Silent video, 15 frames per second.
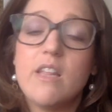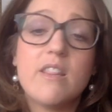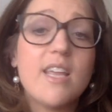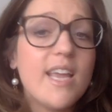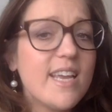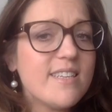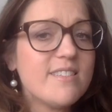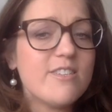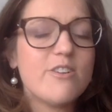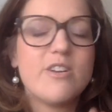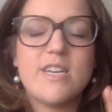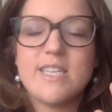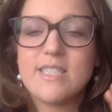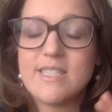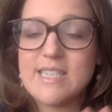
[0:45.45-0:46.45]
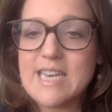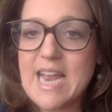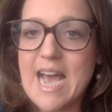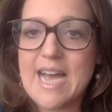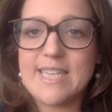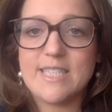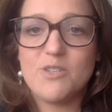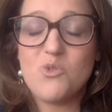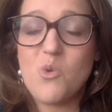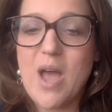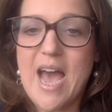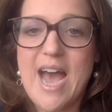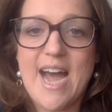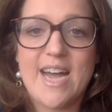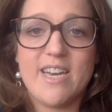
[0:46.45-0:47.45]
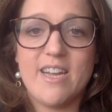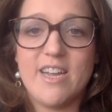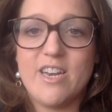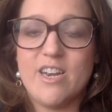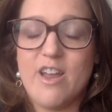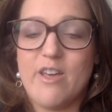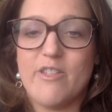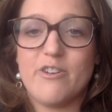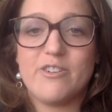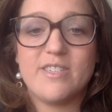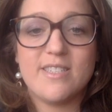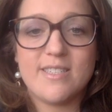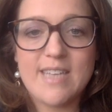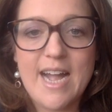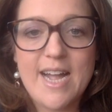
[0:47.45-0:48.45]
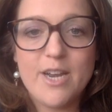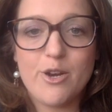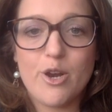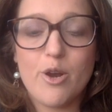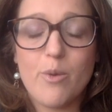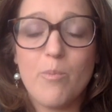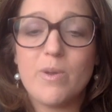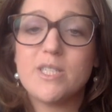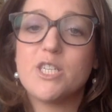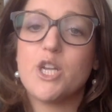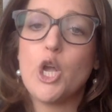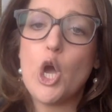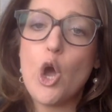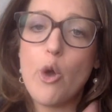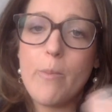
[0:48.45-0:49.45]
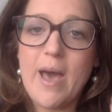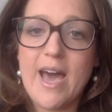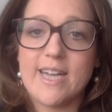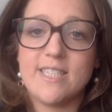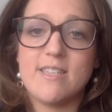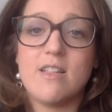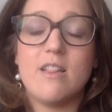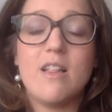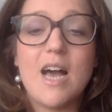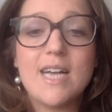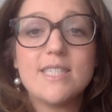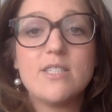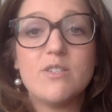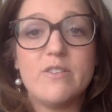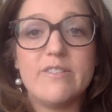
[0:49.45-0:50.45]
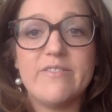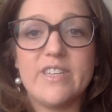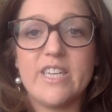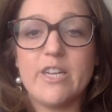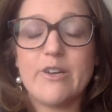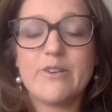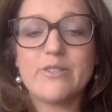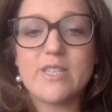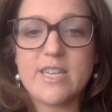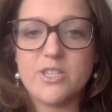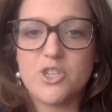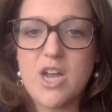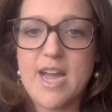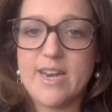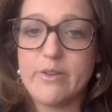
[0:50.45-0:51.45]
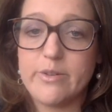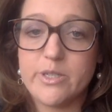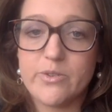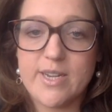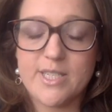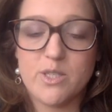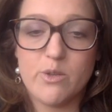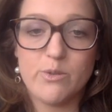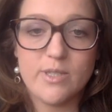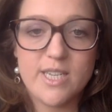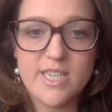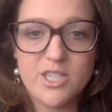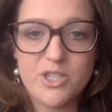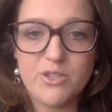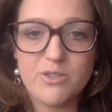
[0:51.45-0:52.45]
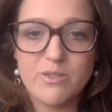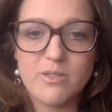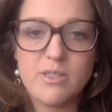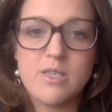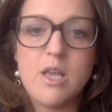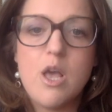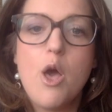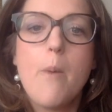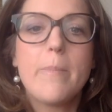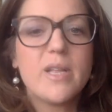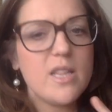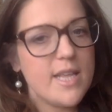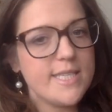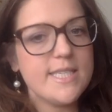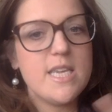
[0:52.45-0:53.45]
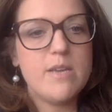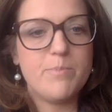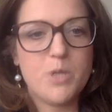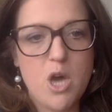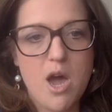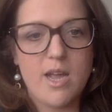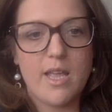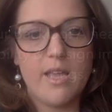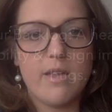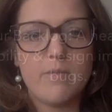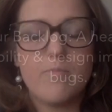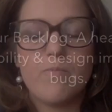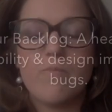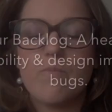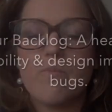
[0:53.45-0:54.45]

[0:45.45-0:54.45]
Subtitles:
The answer is not to add another designer, but to go back to the last 2 videos and try to address those issues. But let's keep talking. The